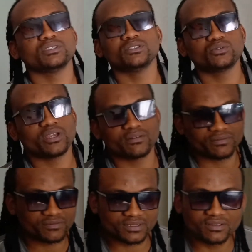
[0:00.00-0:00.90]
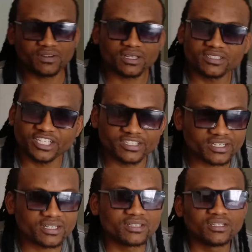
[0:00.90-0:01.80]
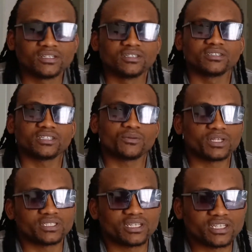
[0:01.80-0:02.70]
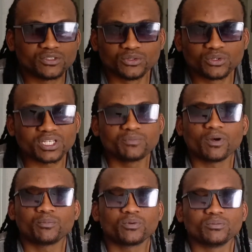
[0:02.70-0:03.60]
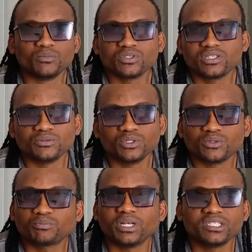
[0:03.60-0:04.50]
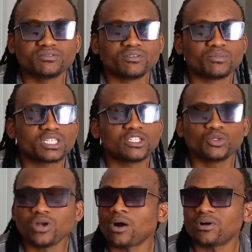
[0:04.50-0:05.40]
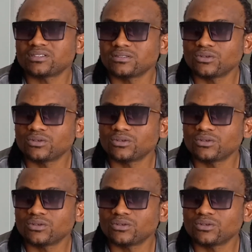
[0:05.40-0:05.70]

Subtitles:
we need to have a different genre now and then. And you know, hip hop mostly we don't play it for more than 2 hours. It's